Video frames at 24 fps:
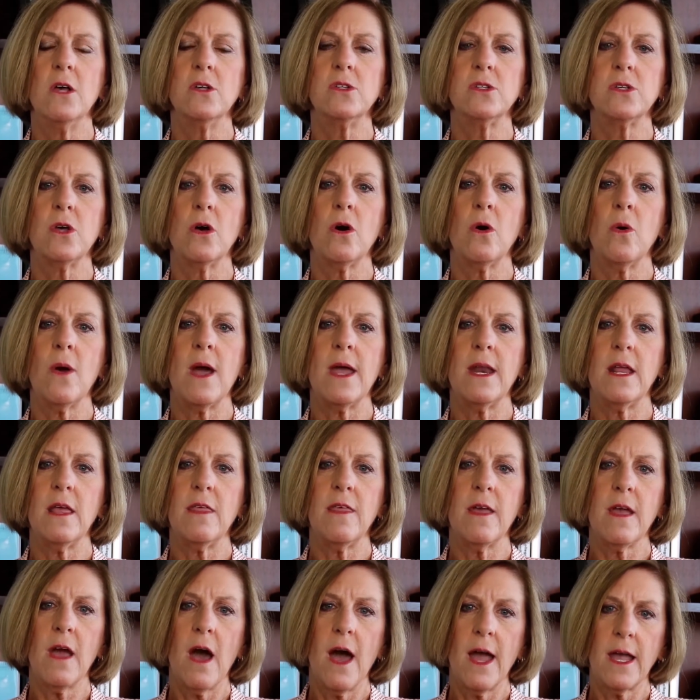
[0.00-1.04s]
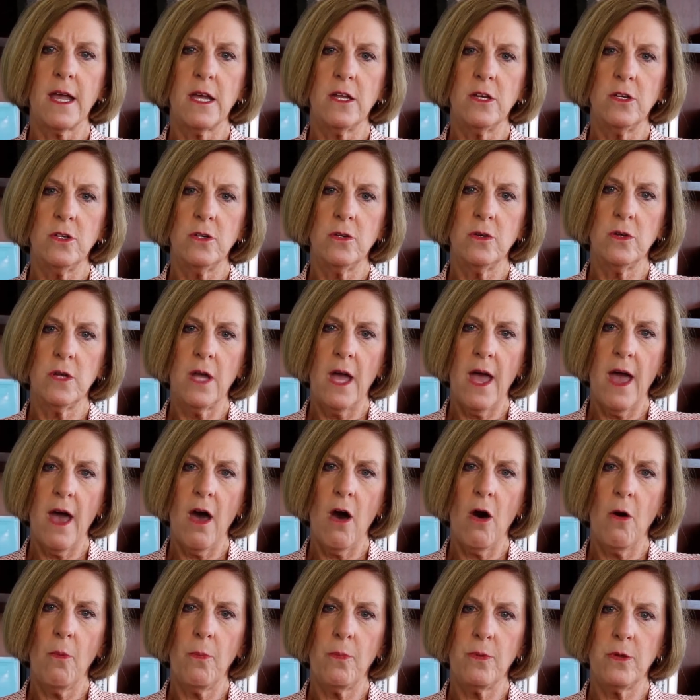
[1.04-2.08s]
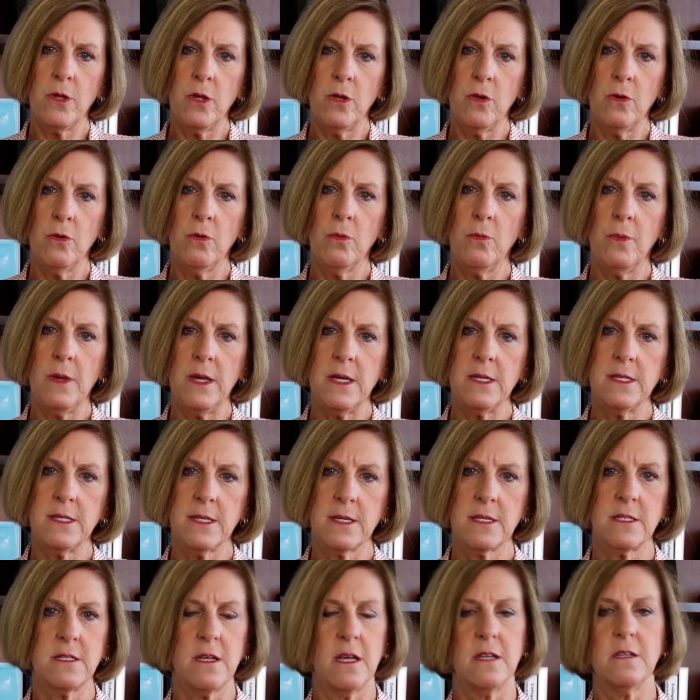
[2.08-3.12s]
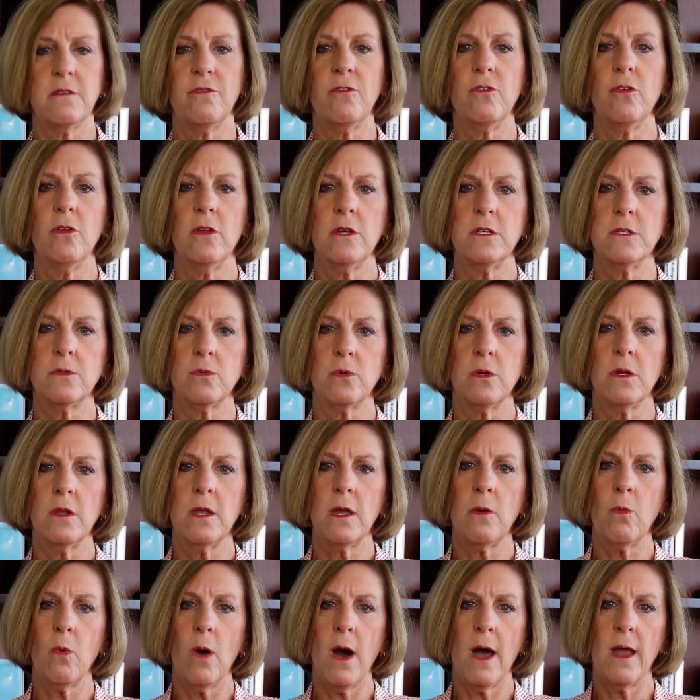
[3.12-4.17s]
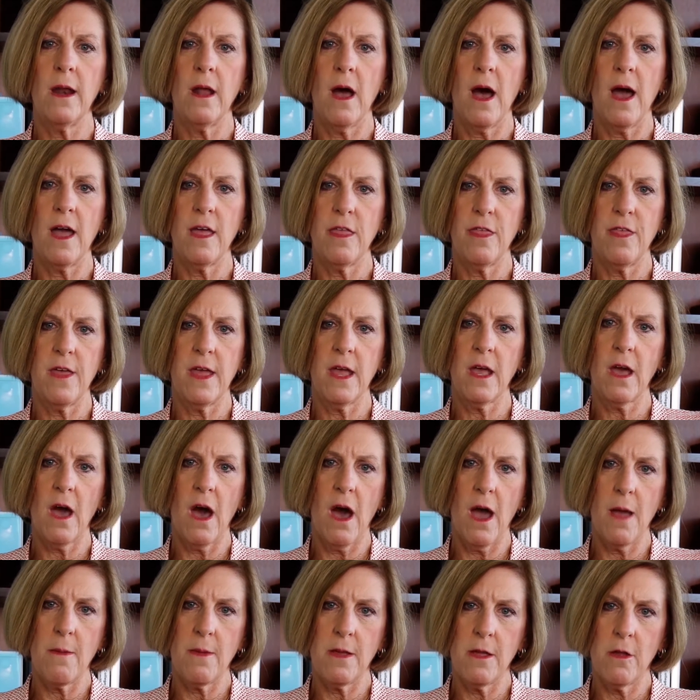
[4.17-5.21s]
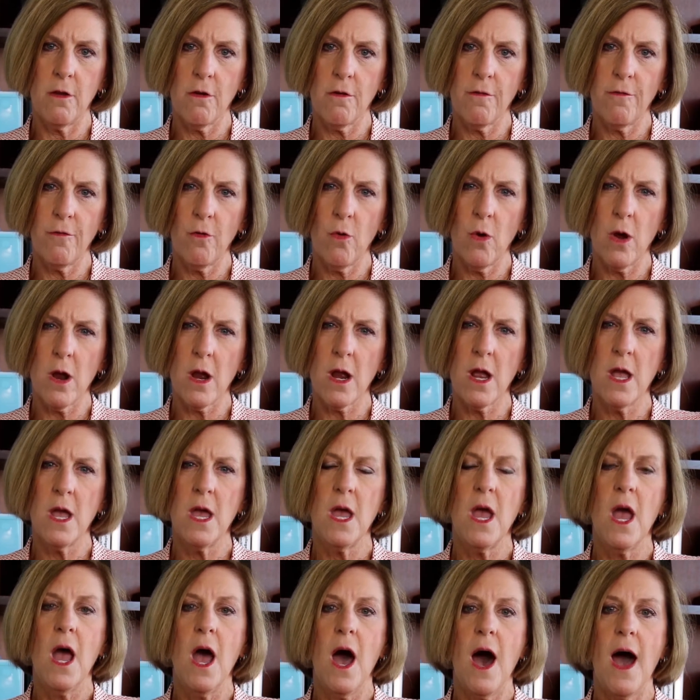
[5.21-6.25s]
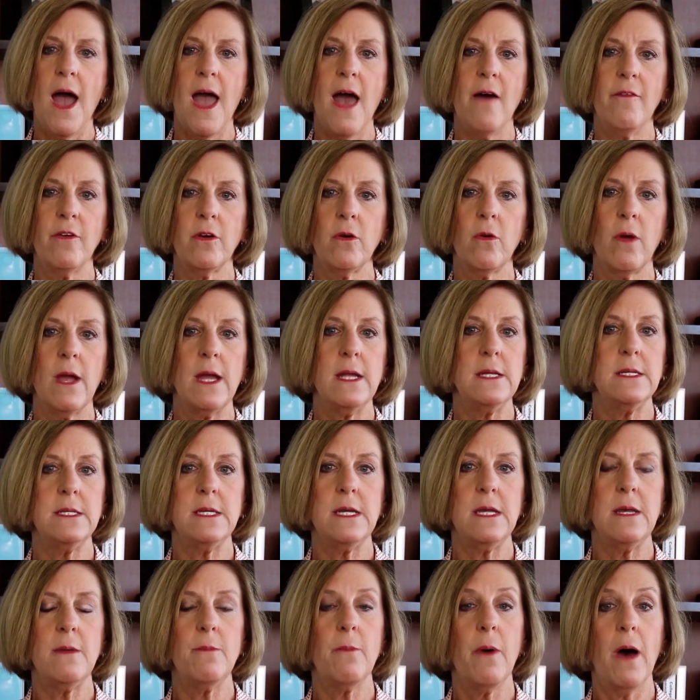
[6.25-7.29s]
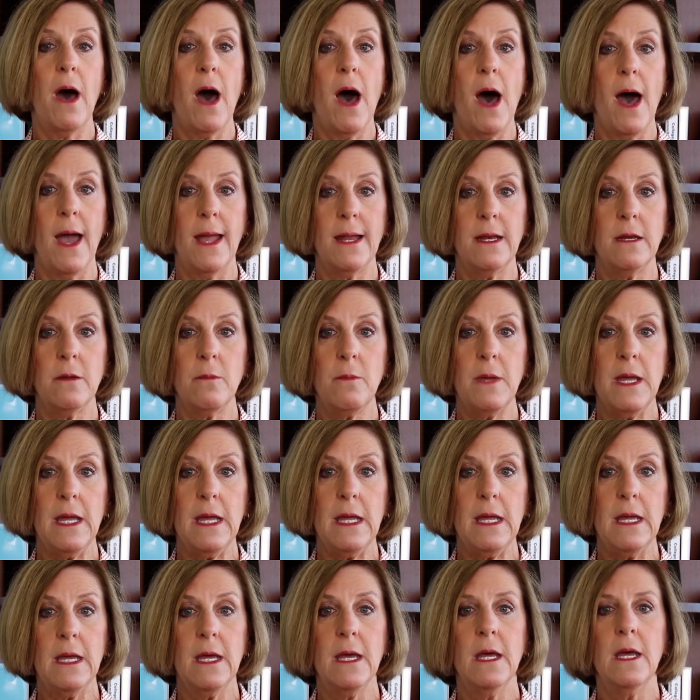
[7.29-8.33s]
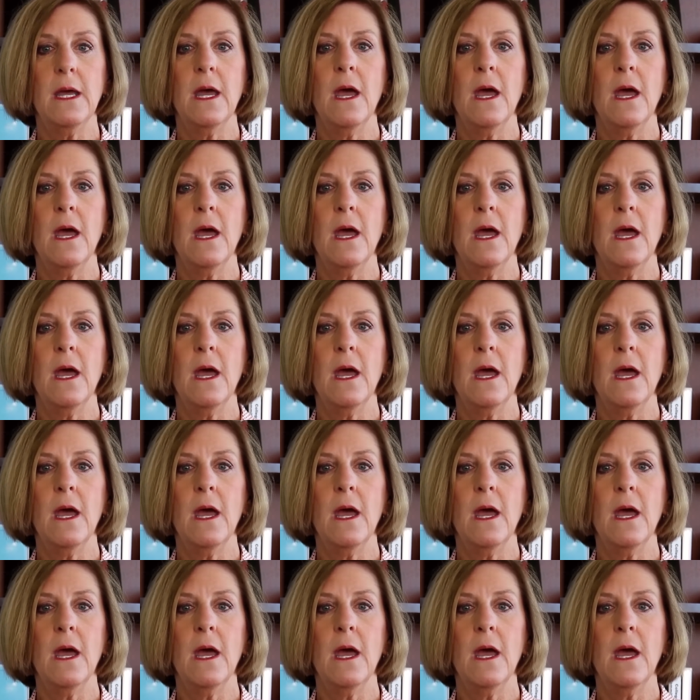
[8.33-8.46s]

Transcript: So anything I can do to help you be successful is really what I think I'm here for. I have a great team behind me.